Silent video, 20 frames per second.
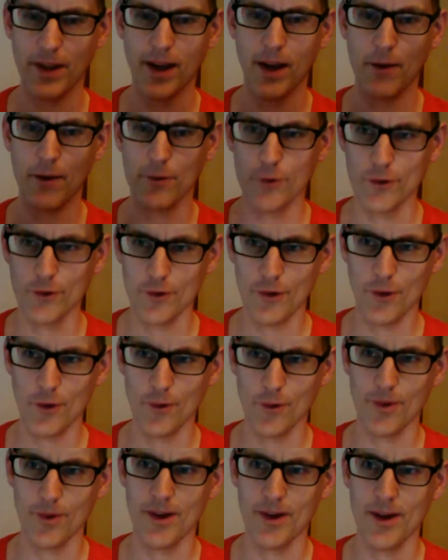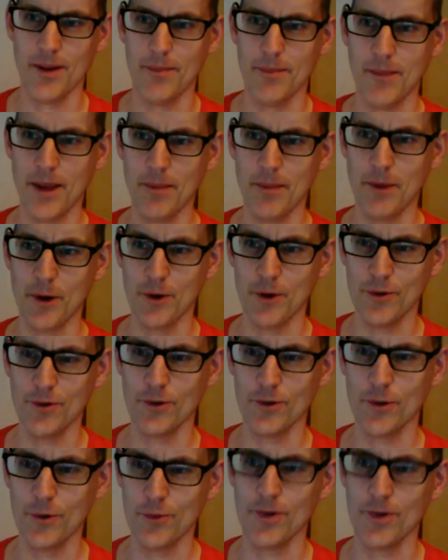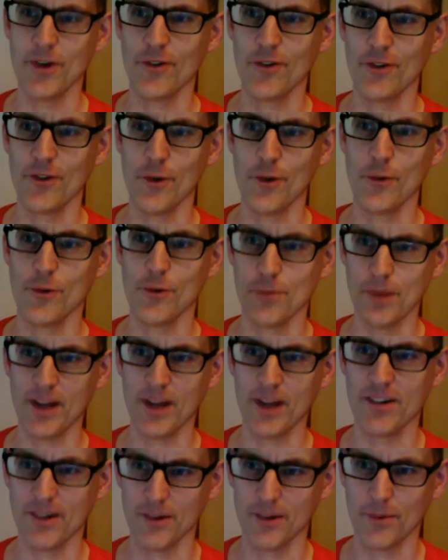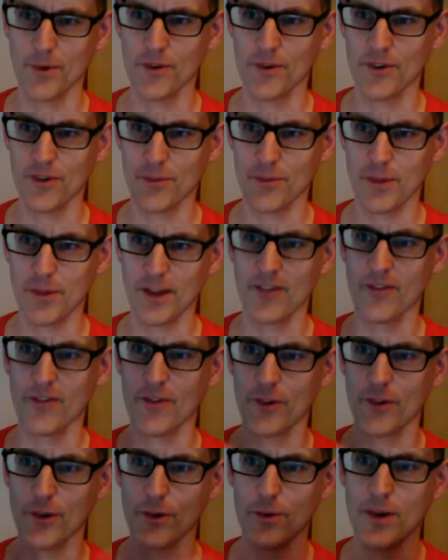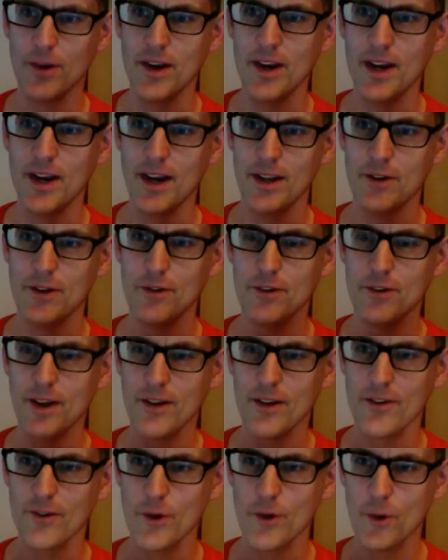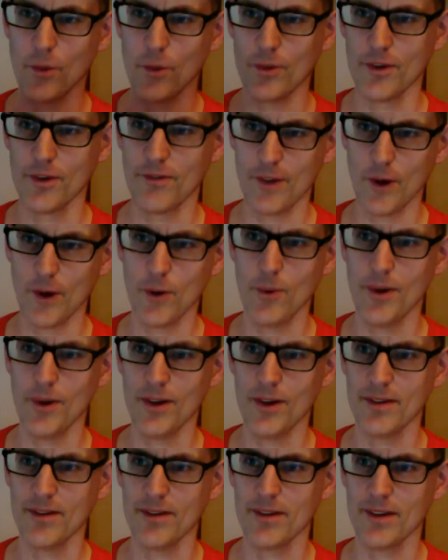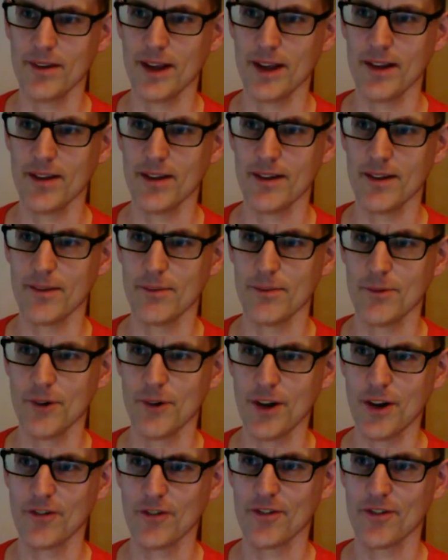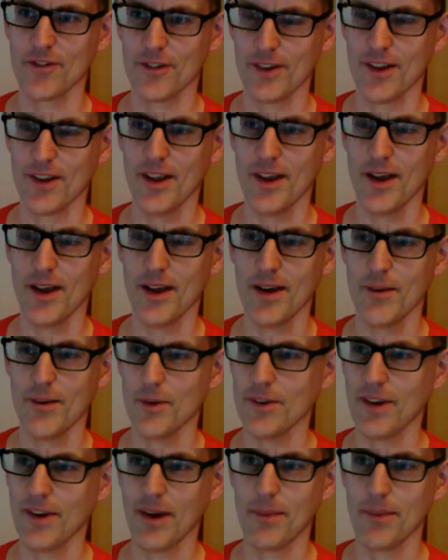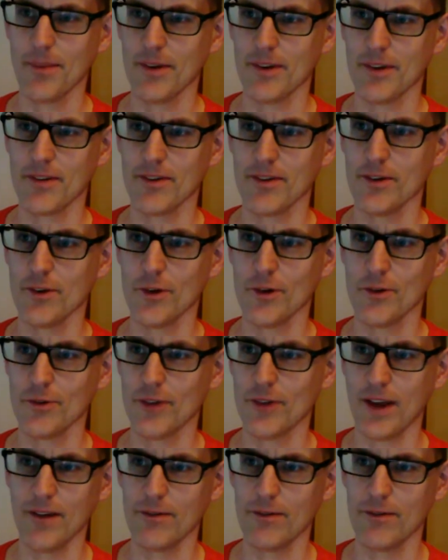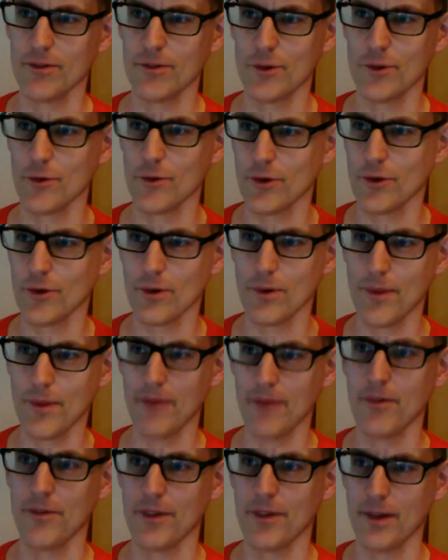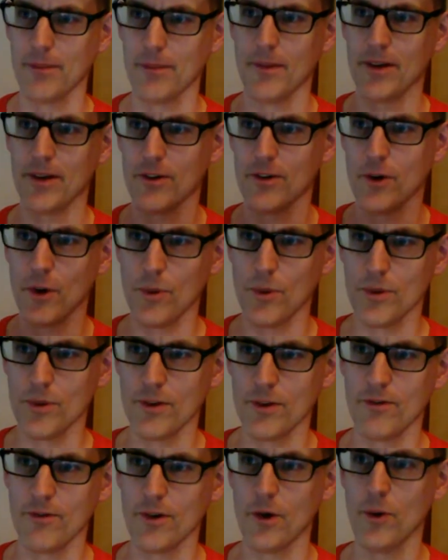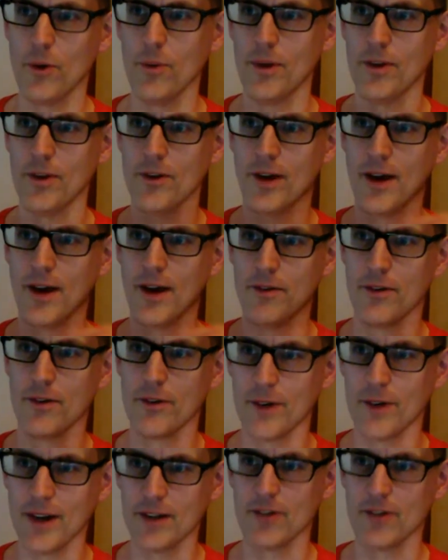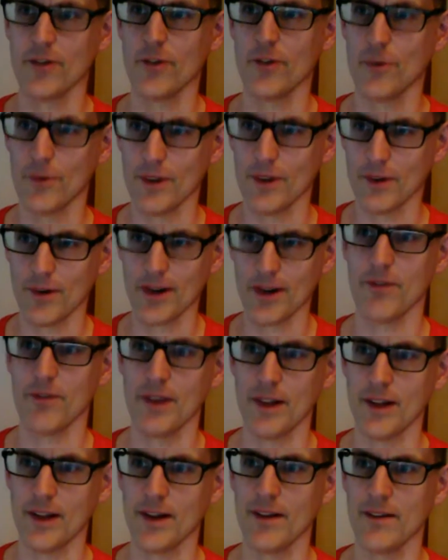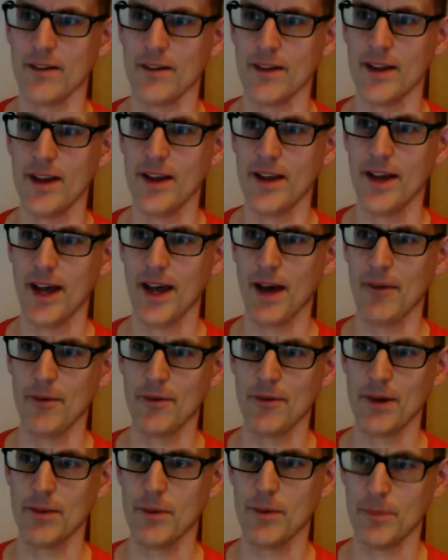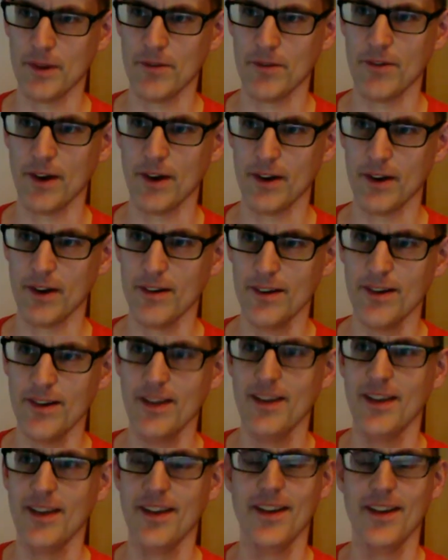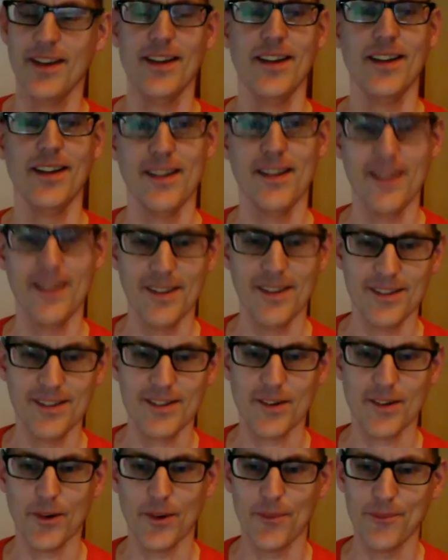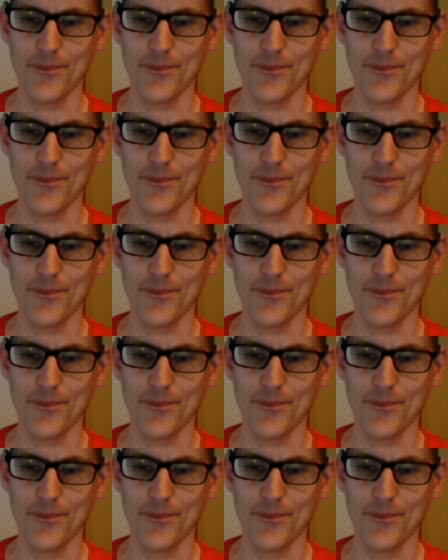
How do you know? Maybe the universe knows better what is best for you, and you just go with the flow and trust what happens. You don't have control of everything, but you go with the flow and you have a gratitude and great feeling, and everything will be fine. So.